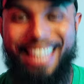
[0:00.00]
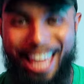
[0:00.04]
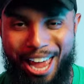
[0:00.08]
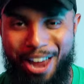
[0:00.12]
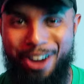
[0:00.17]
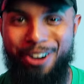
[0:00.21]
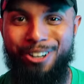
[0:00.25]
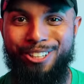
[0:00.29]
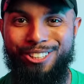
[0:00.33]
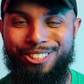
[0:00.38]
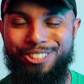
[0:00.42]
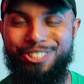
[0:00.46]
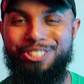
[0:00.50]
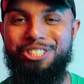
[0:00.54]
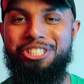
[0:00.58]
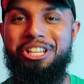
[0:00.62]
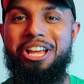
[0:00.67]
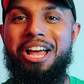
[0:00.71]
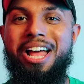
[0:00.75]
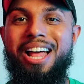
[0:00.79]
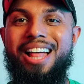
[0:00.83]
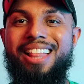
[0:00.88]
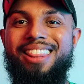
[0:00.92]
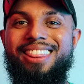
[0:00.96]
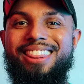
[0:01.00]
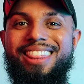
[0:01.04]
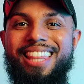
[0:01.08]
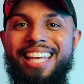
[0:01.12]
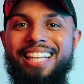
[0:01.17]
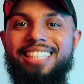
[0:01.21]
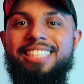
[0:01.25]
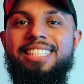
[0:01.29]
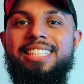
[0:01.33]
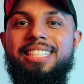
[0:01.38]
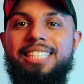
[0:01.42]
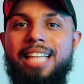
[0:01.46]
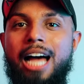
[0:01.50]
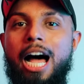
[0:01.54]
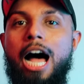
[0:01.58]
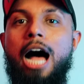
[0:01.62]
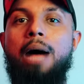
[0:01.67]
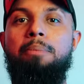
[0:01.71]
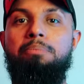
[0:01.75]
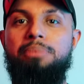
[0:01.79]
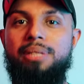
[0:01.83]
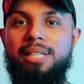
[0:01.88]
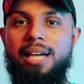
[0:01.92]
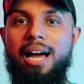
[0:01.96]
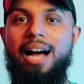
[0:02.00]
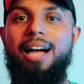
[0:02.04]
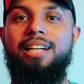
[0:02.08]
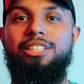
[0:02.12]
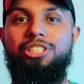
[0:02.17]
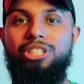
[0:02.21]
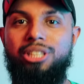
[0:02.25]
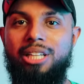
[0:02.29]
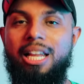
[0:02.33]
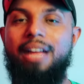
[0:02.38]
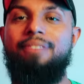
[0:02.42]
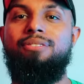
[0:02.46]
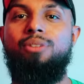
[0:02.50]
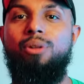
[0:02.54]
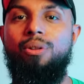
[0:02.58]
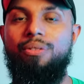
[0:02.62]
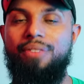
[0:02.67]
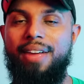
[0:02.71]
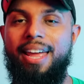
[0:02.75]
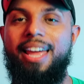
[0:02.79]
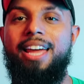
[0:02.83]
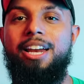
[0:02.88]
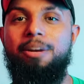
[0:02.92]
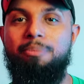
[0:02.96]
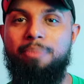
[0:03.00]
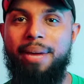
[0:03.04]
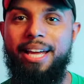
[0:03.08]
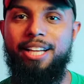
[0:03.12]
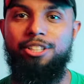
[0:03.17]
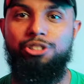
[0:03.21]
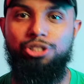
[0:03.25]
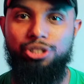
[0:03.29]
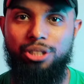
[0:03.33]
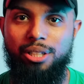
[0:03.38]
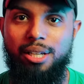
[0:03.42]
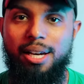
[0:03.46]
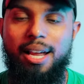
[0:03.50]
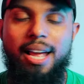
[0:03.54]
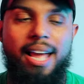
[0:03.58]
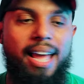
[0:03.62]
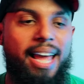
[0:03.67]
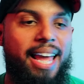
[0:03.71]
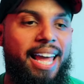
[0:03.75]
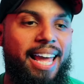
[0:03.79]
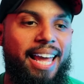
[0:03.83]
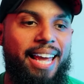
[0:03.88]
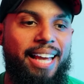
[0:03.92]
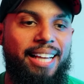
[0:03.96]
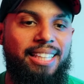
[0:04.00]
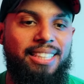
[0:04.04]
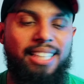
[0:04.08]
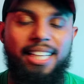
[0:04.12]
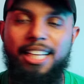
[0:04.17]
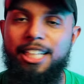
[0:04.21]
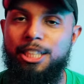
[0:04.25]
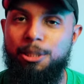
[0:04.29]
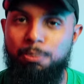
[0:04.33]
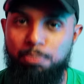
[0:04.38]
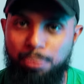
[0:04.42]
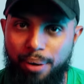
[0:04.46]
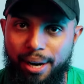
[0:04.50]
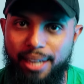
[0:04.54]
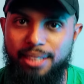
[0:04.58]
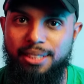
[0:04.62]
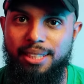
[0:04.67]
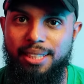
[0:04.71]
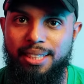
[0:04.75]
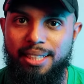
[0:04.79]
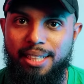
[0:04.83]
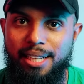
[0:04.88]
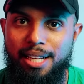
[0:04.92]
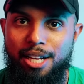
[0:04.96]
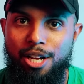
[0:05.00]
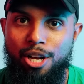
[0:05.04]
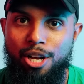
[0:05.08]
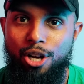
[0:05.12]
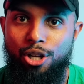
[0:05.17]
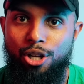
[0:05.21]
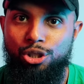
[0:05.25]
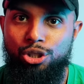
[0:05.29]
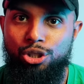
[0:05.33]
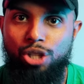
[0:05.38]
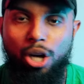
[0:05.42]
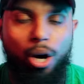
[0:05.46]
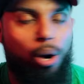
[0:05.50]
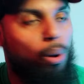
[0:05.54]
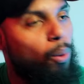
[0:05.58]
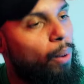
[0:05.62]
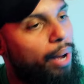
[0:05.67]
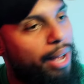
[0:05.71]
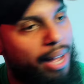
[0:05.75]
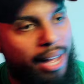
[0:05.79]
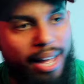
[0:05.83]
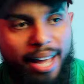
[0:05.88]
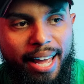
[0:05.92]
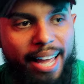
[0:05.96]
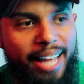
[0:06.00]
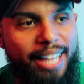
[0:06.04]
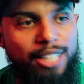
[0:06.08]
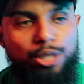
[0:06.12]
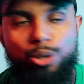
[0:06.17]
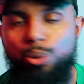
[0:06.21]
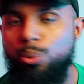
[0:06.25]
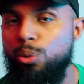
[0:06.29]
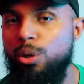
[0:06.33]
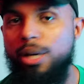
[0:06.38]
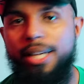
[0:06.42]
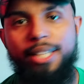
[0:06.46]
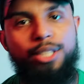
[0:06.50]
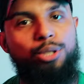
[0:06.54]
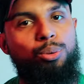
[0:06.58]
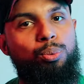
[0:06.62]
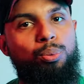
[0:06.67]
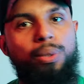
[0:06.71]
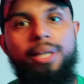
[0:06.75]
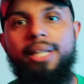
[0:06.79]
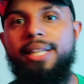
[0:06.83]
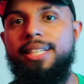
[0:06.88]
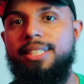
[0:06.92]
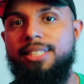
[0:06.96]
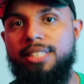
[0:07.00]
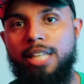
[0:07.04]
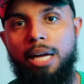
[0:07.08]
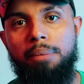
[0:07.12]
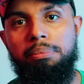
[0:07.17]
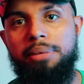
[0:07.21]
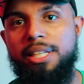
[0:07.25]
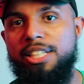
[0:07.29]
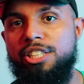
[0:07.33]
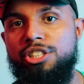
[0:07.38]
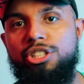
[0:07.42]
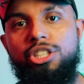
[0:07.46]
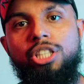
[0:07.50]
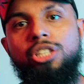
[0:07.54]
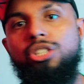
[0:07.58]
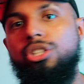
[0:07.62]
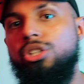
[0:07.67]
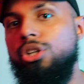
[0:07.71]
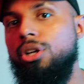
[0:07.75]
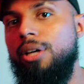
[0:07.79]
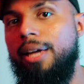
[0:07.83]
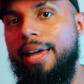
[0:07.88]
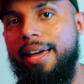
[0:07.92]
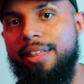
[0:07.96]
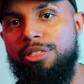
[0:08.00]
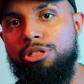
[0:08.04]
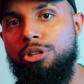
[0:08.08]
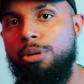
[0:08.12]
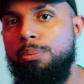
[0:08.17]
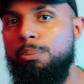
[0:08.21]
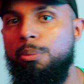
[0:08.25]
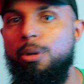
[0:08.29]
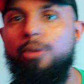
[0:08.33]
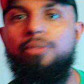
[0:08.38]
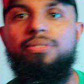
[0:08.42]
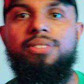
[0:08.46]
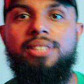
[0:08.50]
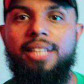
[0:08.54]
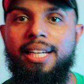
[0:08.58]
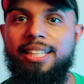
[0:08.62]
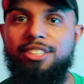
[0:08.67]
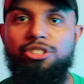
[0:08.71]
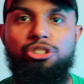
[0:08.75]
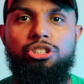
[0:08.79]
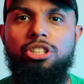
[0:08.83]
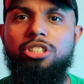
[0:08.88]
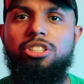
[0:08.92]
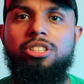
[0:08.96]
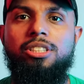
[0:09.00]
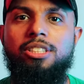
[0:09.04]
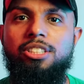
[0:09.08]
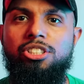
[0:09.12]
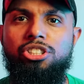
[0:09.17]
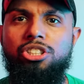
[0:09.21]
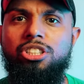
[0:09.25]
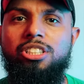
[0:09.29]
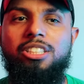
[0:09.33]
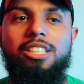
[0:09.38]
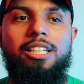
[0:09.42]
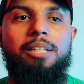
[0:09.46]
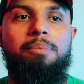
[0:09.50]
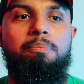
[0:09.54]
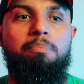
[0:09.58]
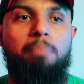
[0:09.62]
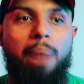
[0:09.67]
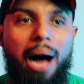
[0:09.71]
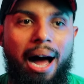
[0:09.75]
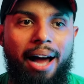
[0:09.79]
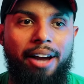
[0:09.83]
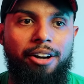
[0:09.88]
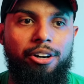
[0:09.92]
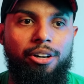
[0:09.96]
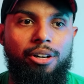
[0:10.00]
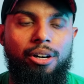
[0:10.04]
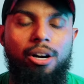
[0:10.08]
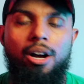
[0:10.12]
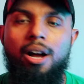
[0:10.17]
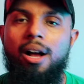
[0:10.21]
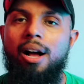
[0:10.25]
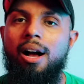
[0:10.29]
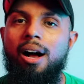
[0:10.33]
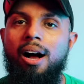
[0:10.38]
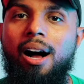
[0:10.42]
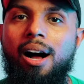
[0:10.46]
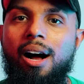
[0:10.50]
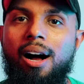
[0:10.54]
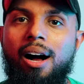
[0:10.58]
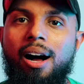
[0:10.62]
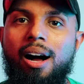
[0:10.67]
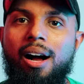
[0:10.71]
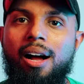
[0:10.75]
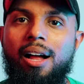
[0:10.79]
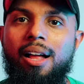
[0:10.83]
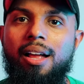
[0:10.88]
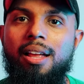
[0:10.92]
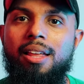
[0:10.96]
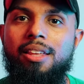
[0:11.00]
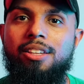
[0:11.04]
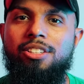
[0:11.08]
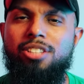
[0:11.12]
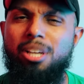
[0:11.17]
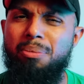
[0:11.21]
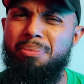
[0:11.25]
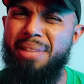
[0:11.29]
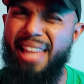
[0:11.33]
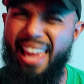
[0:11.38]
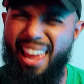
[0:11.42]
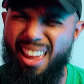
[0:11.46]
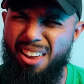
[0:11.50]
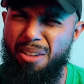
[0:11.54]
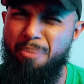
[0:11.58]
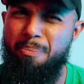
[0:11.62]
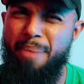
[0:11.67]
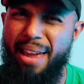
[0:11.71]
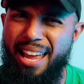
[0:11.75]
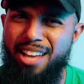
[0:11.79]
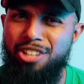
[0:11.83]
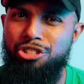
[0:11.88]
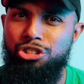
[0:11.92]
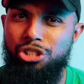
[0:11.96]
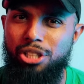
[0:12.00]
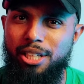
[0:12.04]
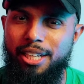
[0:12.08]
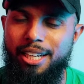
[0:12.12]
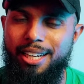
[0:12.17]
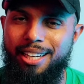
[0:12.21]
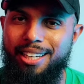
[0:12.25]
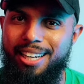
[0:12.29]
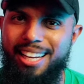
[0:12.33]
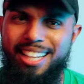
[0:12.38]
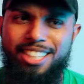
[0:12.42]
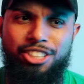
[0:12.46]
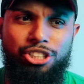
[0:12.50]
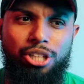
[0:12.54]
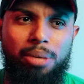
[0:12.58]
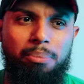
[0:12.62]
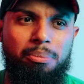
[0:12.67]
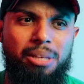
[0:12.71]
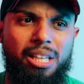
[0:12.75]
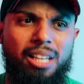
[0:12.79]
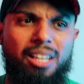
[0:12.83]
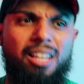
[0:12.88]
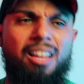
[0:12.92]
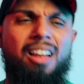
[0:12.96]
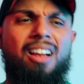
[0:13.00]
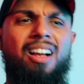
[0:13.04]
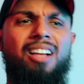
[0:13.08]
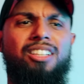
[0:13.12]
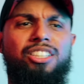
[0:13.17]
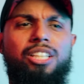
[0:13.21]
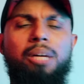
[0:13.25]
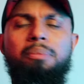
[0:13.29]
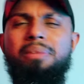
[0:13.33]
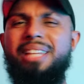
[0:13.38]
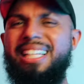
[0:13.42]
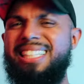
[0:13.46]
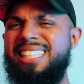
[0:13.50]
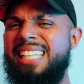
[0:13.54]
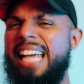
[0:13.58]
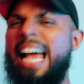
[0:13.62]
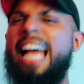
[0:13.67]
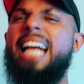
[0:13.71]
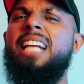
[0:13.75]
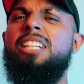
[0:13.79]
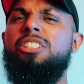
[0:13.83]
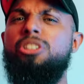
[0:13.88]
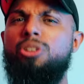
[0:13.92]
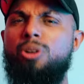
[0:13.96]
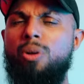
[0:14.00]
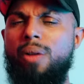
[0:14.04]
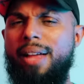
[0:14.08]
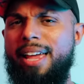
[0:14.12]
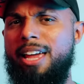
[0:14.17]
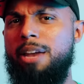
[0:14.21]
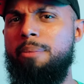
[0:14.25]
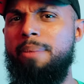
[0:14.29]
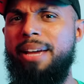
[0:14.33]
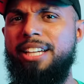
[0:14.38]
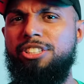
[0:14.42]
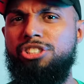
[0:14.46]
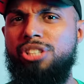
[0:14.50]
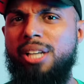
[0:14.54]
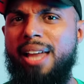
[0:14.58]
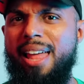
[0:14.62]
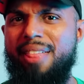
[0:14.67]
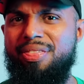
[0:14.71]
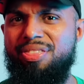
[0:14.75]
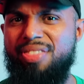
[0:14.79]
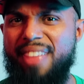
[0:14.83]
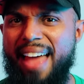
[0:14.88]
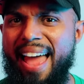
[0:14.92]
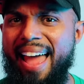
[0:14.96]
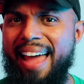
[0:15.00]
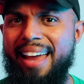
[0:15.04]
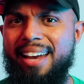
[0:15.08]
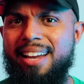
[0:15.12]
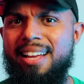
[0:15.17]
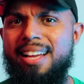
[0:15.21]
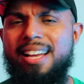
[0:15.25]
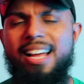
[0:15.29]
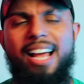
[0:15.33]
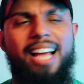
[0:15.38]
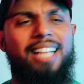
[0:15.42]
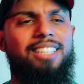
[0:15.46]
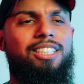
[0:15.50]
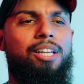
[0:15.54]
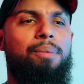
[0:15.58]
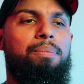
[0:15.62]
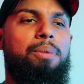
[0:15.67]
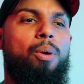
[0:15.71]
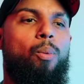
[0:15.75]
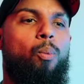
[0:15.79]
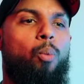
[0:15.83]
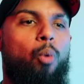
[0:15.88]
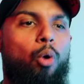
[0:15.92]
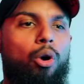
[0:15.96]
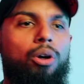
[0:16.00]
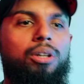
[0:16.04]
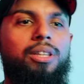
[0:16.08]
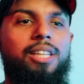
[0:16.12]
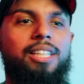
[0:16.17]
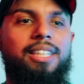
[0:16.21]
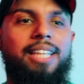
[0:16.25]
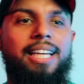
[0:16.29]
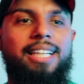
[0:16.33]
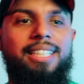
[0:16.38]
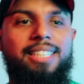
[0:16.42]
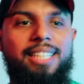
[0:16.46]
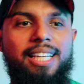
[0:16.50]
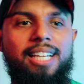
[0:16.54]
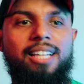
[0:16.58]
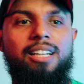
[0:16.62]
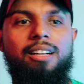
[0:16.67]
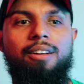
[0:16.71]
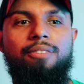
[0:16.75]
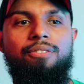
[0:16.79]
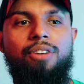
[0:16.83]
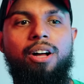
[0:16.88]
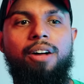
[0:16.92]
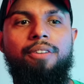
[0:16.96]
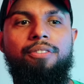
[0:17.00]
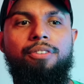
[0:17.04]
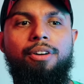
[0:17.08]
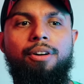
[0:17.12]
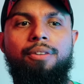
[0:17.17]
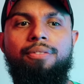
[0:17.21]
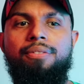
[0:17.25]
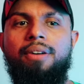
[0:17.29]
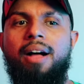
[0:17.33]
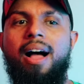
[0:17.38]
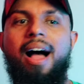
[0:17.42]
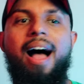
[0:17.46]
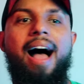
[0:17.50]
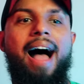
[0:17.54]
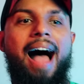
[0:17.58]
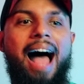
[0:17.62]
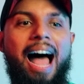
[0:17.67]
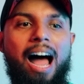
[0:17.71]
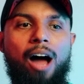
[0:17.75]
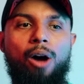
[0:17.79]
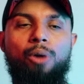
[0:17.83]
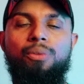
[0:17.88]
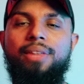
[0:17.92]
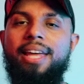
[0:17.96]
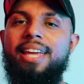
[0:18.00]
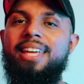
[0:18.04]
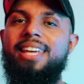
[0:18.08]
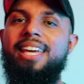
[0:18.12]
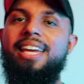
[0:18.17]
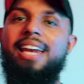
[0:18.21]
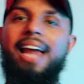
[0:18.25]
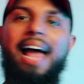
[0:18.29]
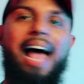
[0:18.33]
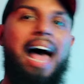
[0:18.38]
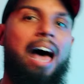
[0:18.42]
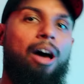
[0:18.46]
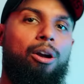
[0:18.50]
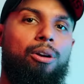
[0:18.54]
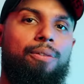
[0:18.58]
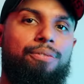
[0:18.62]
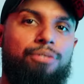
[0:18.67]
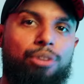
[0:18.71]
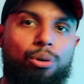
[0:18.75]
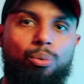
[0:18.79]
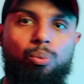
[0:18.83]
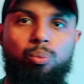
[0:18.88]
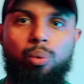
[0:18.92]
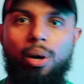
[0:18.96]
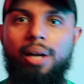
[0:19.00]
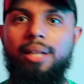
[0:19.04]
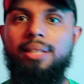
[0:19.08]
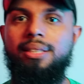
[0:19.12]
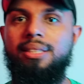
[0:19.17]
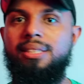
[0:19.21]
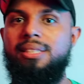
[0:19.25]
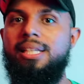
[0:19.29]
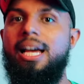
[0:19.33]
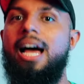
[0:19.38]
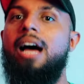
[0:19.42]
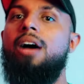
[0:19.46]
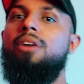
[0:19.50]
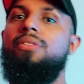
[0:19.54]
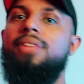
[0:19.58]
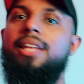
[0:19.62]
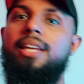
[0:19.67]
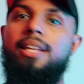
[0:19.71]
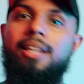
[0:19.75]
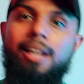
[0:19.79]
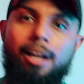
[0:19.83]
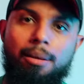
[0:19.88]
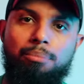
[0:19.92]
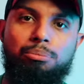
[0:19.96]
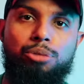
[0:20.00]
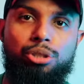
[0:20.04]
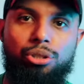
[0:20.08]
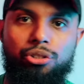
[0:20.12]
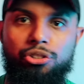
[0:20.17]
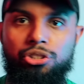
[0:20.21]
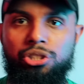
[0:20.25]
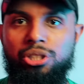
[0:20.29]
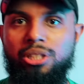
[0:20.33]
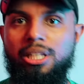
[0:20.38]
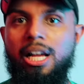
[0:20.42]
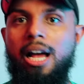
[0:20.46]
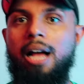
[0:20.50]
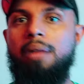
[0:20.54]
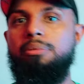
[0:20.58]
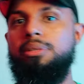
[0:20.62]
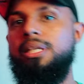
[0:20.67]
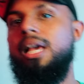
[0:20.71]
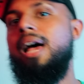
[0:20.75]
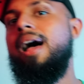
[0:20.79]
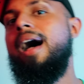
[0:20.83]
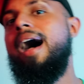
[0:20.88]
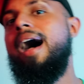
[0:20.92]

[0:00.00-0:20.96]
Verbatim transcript: characters, this top-notch level of animation is is present. So it's it's really something. Just look at their moveset, just to just to admire uh, some of the animation in it and some of the some of the technical animation at that and some of the work that they did of, of, of how they get out of their runs, how they come to their stops,